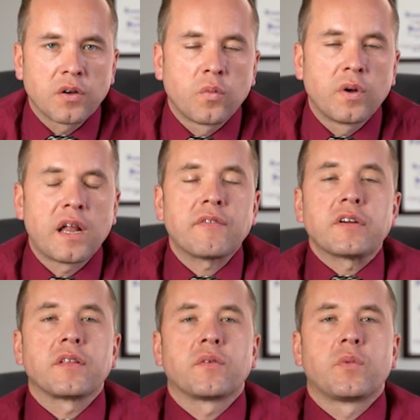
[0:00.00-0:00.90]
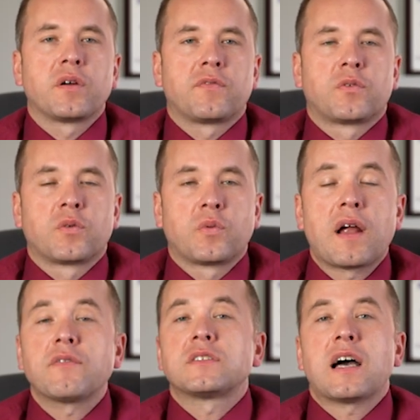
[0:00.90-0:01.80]
for
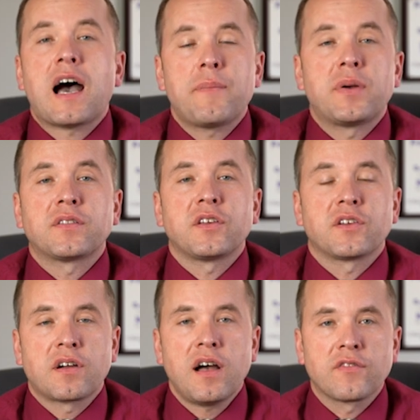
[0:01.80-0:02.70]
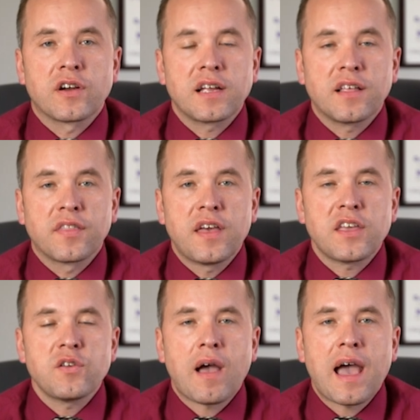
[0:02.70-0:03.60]
whatever topic that you're covering,
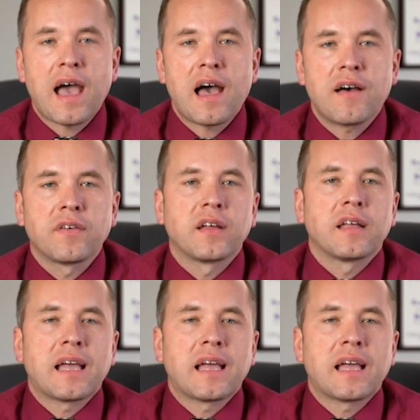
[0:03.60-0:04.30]
that you have